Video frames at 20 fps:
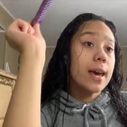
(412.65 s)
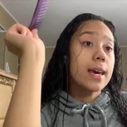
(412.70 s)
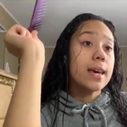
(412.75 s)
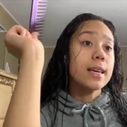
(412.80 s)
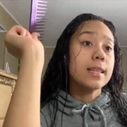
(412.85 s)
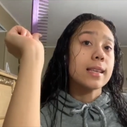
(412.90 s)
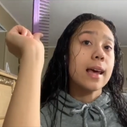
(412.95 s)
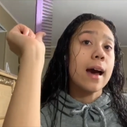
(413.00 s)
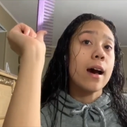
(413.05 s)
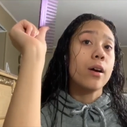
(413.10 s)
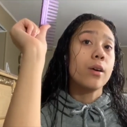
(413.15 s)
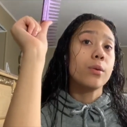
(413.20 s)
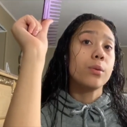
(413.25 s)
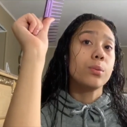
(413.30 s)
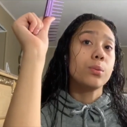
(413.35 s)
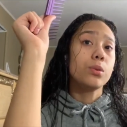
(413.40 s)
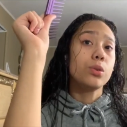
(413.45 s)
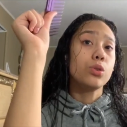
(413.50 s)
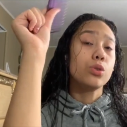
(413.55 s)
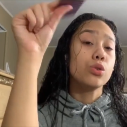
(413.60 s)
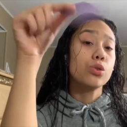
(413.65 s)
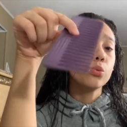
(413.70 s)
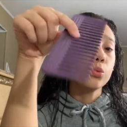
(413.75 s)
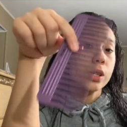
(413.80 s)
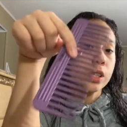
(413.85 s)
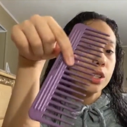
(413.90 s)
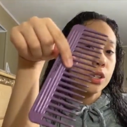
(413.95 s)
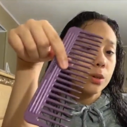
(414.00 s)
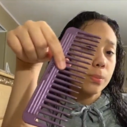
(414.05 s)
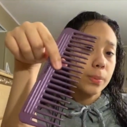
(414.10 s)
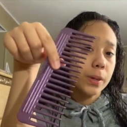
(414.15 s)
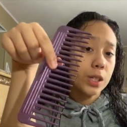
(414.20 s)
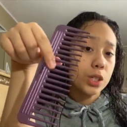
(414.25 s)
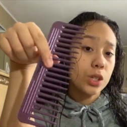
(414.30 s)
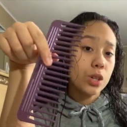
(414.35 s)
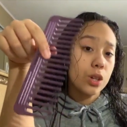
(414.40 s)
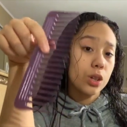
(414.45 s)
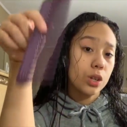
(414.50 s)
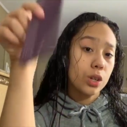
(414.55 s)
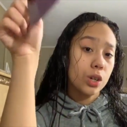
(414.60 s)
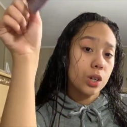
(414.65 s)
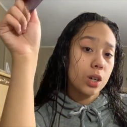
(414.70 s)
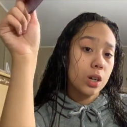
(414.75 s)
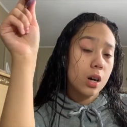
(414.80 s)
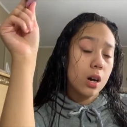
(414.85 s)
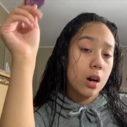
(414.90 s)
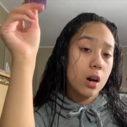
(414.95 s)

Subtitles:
It's how you want your bun to look.